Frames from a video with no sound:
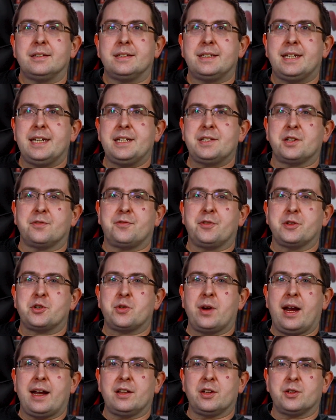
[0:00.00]
Teaser for
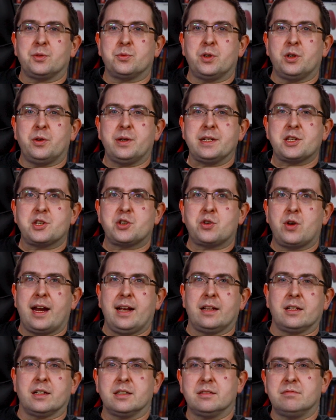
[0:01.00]
trailer ruins
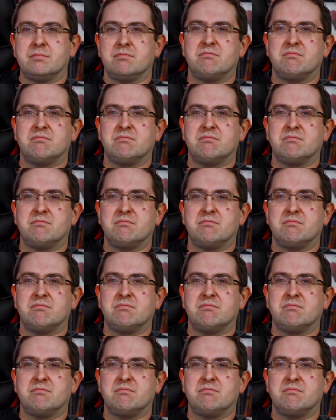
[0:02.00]
trailer.